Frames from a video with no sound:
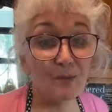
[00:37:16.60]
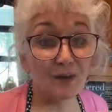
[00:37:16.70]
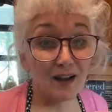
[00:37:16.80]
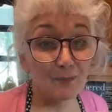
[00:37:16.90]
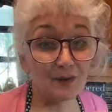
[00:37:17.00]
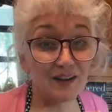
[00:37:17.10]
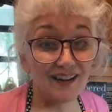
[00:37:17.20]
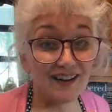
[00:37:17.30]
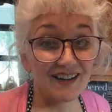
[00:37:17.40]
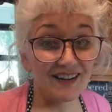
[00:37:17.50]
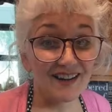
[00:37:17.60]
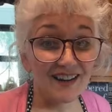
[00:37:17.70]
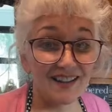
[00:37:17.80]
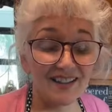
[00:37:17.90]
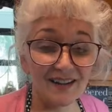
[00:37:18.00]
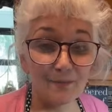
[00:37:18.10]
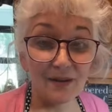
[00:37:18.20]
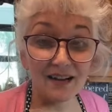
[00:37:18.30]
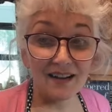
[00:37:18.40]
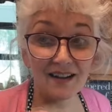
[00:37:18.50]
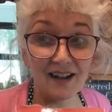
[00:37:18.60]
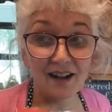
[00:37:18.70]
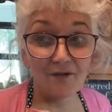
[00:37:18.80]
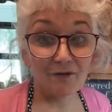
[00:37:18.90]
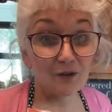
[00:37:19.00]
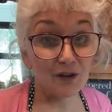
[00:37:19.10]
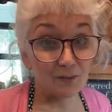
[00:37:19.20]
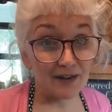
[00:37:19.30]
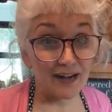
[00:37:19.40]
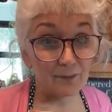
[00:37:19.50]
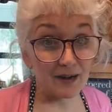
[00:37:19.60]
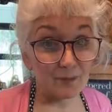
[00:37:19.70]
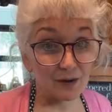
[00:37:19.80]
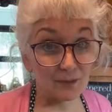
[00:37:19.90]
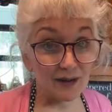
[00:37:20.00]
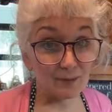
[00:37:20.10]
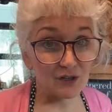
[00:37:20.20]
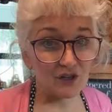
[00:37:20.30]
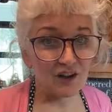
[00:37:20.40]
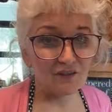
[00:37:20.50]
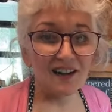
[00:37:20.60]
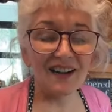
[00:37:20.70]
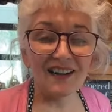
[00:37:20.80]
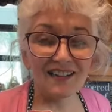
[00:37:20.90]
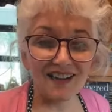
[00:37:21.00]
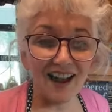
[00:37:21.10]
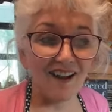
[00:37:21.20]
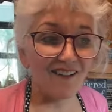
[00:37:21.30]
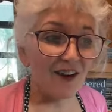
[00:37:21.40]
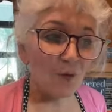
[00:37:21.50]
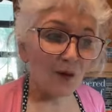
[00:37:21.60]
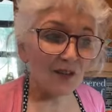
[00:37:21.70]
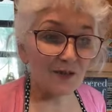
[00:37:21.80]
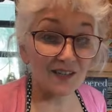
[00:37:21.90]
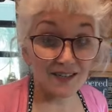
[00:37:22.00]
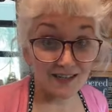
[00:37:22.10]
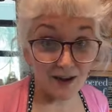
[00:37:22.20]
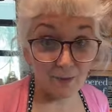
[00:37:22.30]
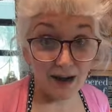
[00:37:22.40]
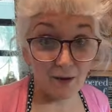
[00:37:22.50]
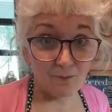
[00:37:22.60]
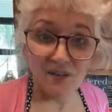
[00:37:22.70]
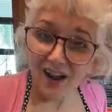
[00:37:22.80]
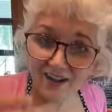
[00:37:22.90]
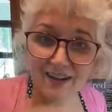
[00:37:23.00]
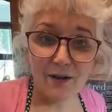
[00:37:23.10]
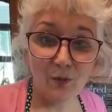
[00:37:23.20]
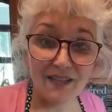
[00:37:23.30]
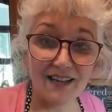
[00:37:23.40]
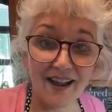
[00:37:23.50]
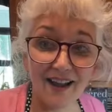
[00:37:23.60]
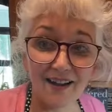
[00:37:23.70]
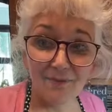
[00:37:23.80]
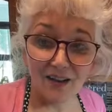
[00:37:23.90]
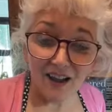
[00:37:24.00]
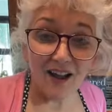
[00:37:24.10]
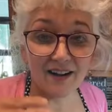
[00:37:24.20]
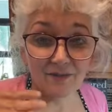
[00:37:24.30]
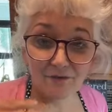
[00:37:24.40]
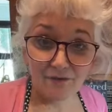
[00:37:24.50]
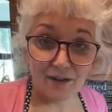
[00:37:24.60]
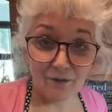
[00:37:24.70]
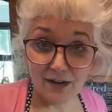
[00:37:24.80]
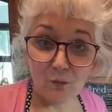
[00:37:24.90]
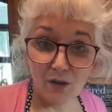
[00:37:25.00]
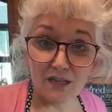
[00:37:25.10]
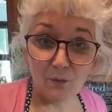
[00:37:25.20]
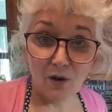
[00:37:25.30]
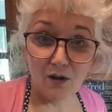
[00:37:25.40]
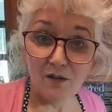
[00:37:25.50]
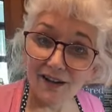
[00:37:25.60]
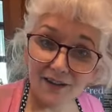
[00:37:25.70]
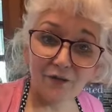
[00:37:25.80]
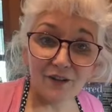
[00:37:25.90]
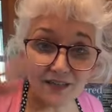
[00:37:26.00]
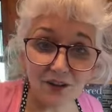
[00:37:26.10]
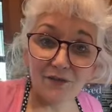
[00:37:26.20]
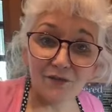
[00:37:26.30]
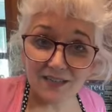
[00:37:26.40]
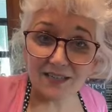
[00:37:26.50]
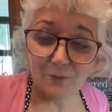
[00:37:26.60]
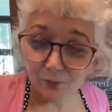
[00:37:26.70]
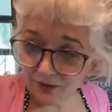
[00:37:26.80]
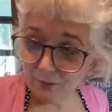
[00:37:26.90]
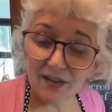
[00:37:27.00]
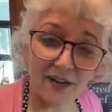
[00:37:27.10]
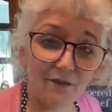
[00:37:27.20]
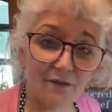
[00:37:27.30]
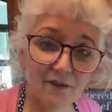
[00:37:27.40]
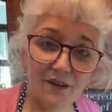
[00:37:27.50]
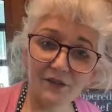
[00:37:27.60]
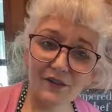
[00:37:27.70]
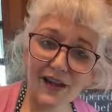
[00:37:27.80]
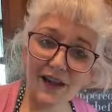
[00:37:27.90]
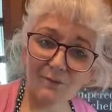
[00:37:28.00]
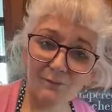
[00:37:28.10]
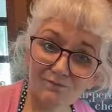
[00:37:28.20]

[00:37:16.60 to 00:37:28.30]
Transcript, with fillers: But I put it in the mini uh, fluted cake pan by Pampered Chef. Because now, when those six come out, I can eat one today. I can eat one tomorrow. And I can freeze all the rest of them, put them later for another day.